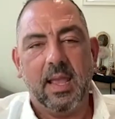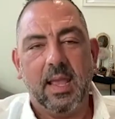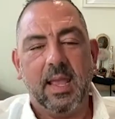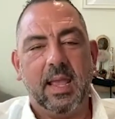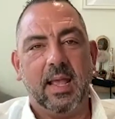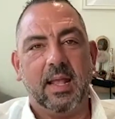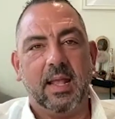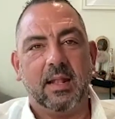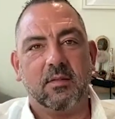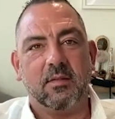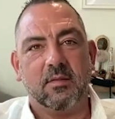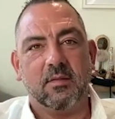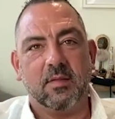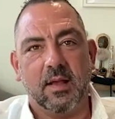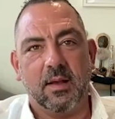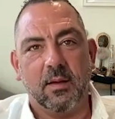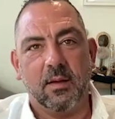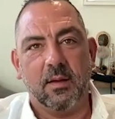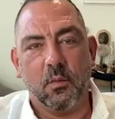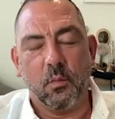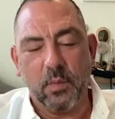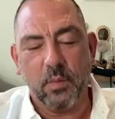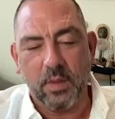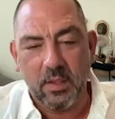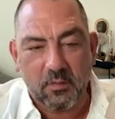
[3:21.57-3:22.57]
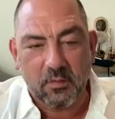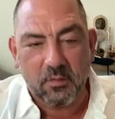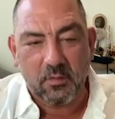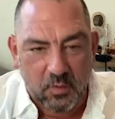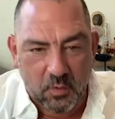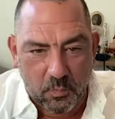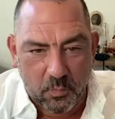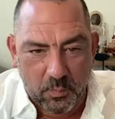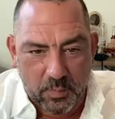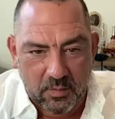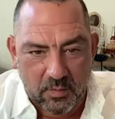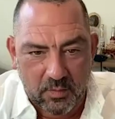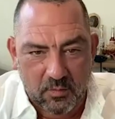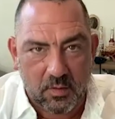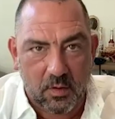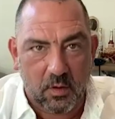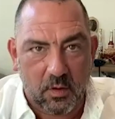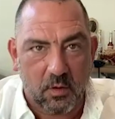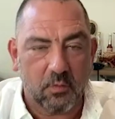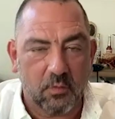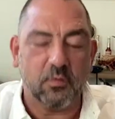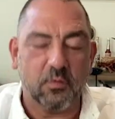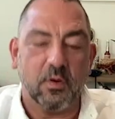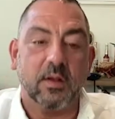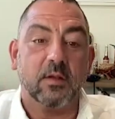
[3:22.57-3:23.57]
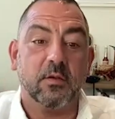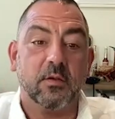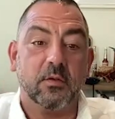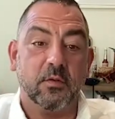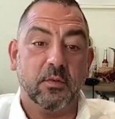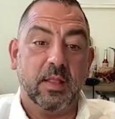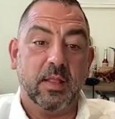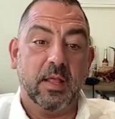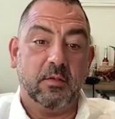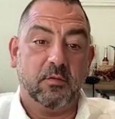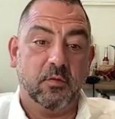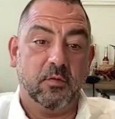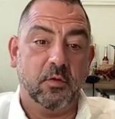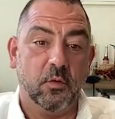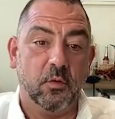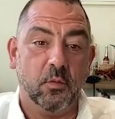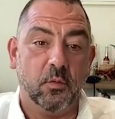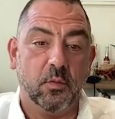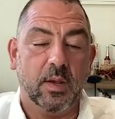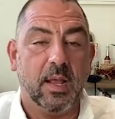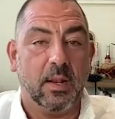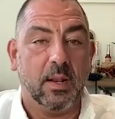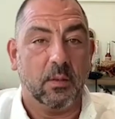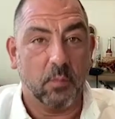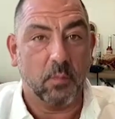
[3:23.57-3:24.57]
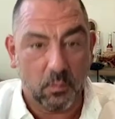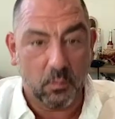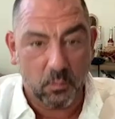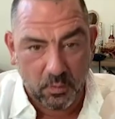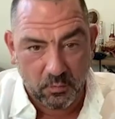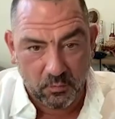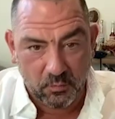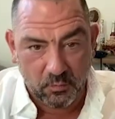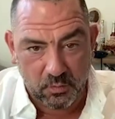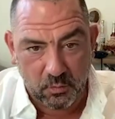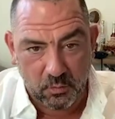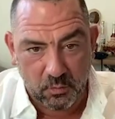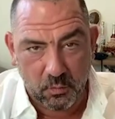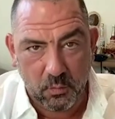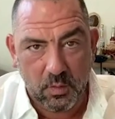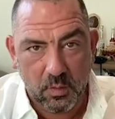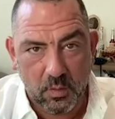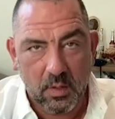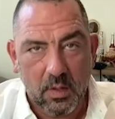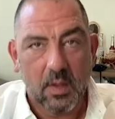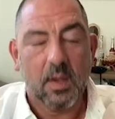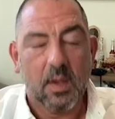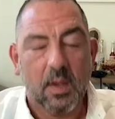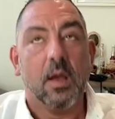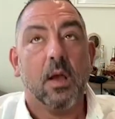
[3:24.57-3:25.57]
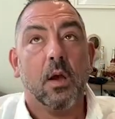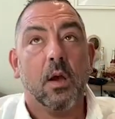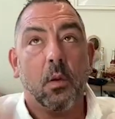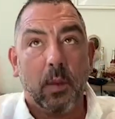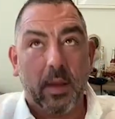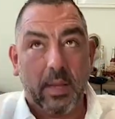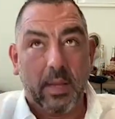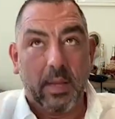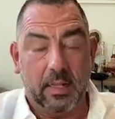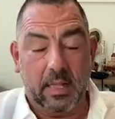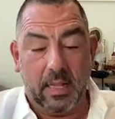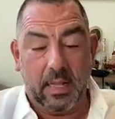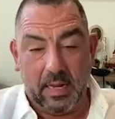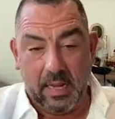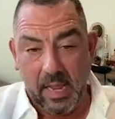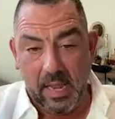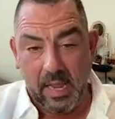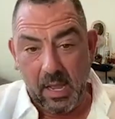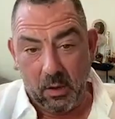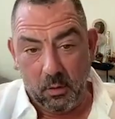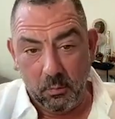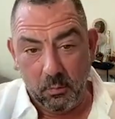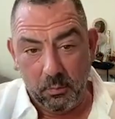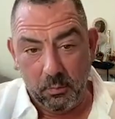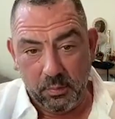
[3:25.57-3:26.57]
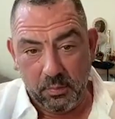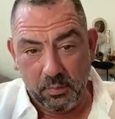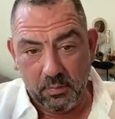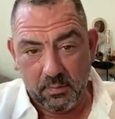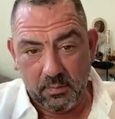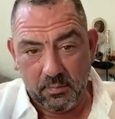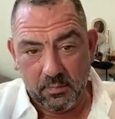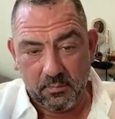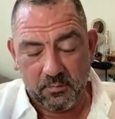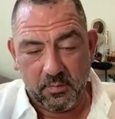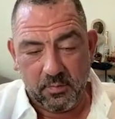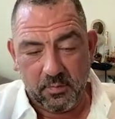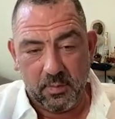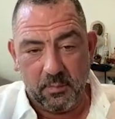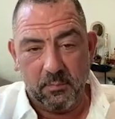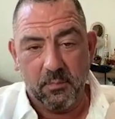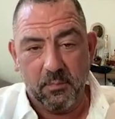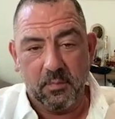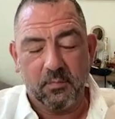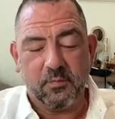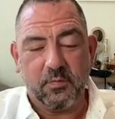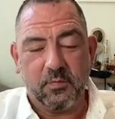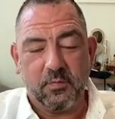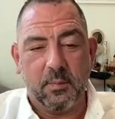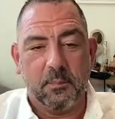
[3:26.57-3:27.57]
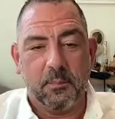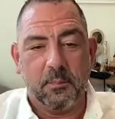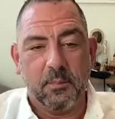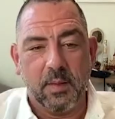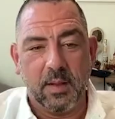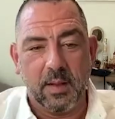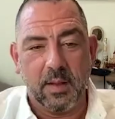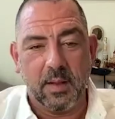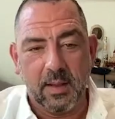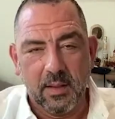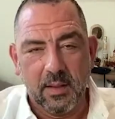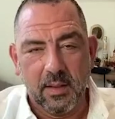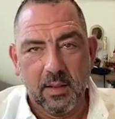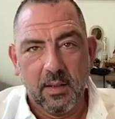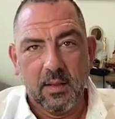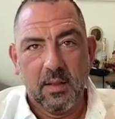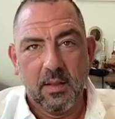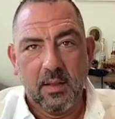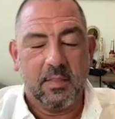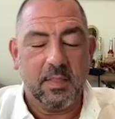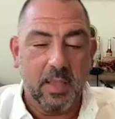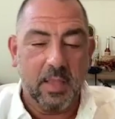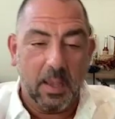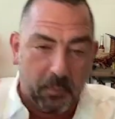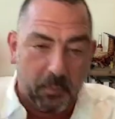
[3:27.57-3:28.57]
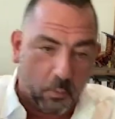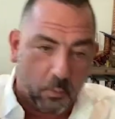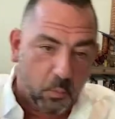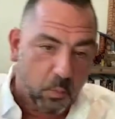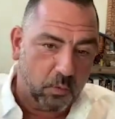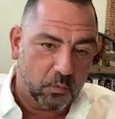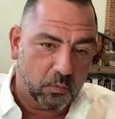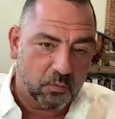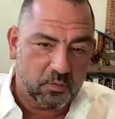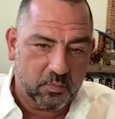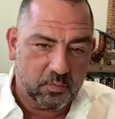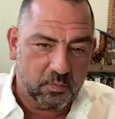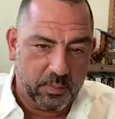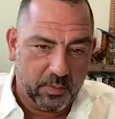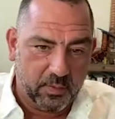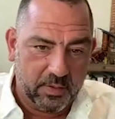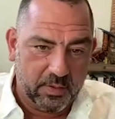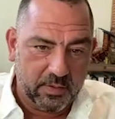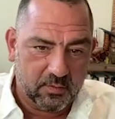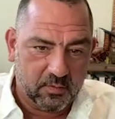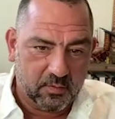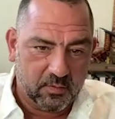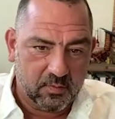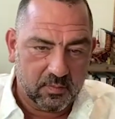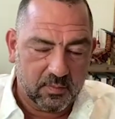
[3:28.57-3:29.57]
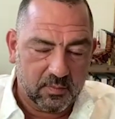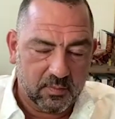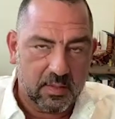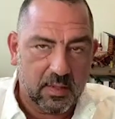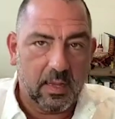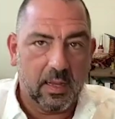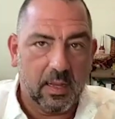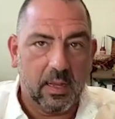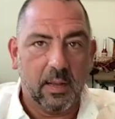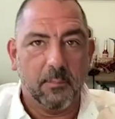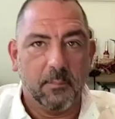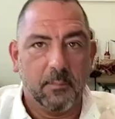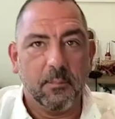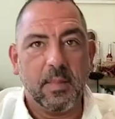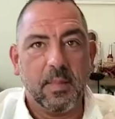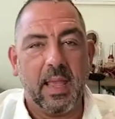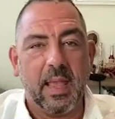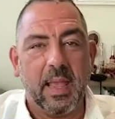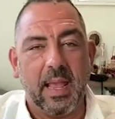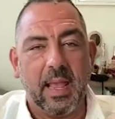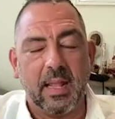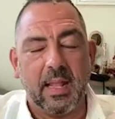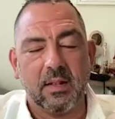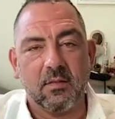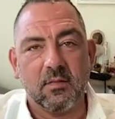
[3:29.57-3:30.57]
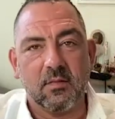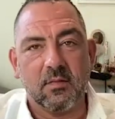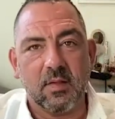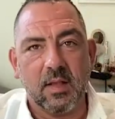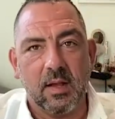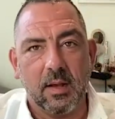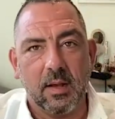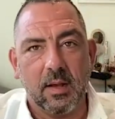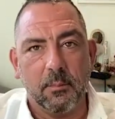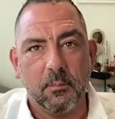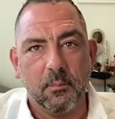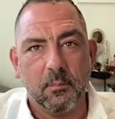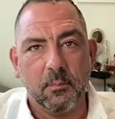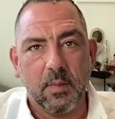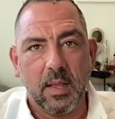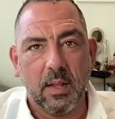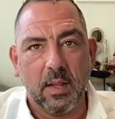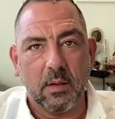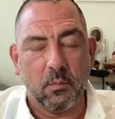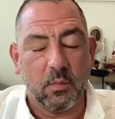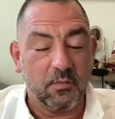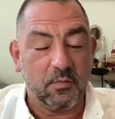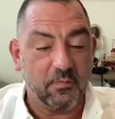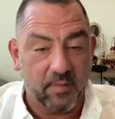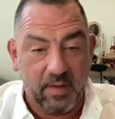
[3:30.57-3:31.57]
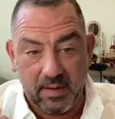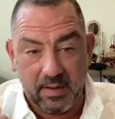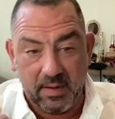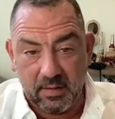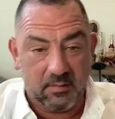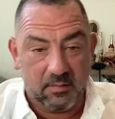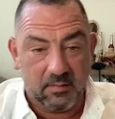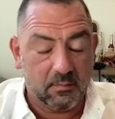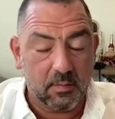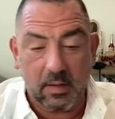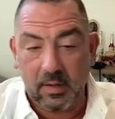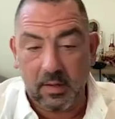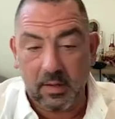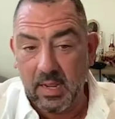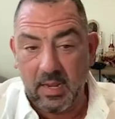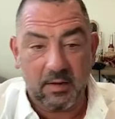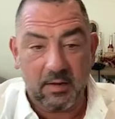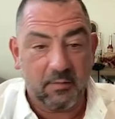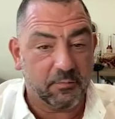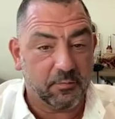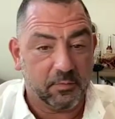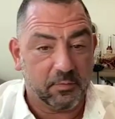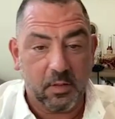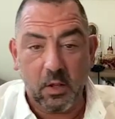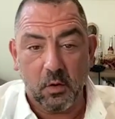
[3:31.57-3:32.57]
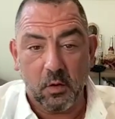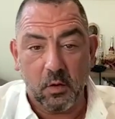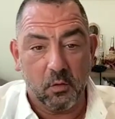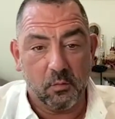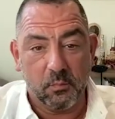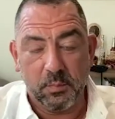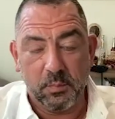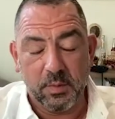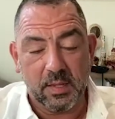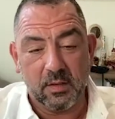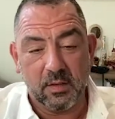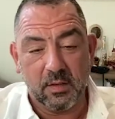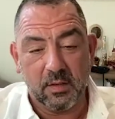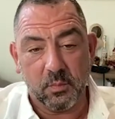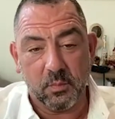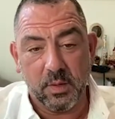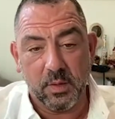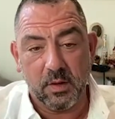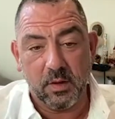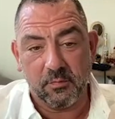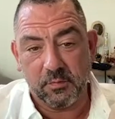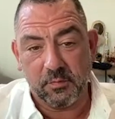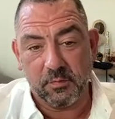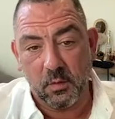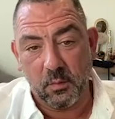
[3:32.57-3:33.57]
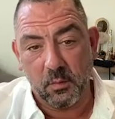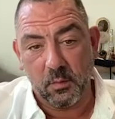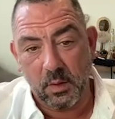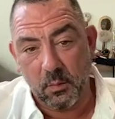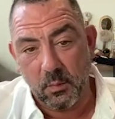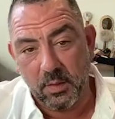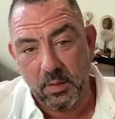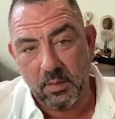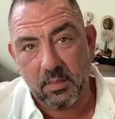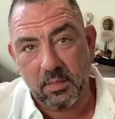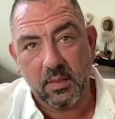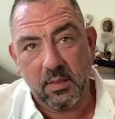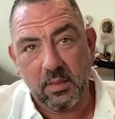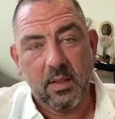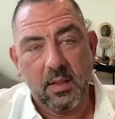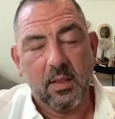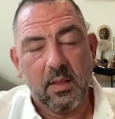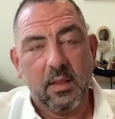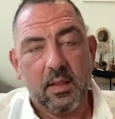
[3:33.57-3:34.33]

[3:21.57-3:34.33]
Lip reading: And we as humans are trying to do that too. And when we do, we get a lot of help from the upper world spirits, and we find a kind of flow, because we are flowing with